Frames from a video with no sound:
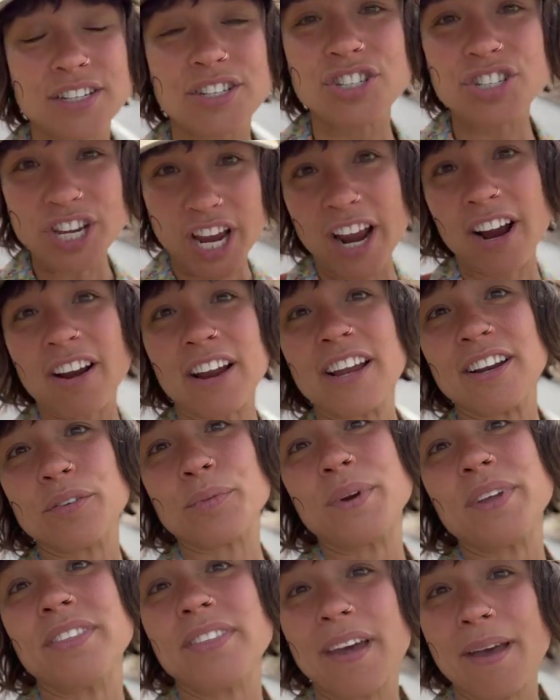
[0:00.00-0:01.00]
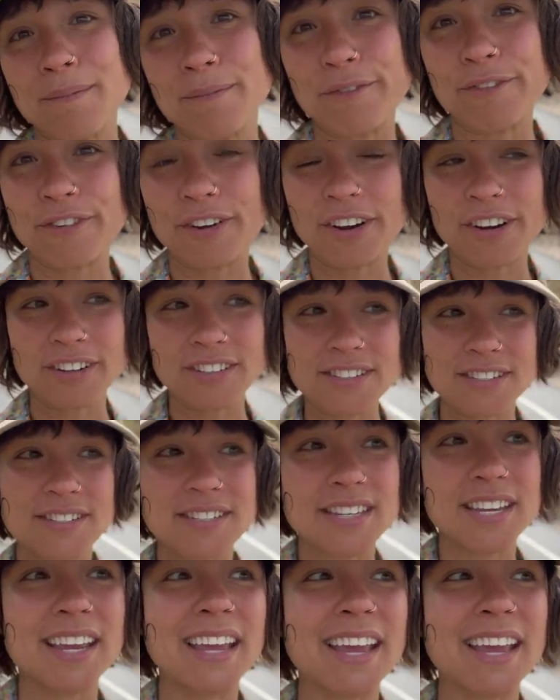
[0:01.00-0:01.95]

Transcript: share it with them first.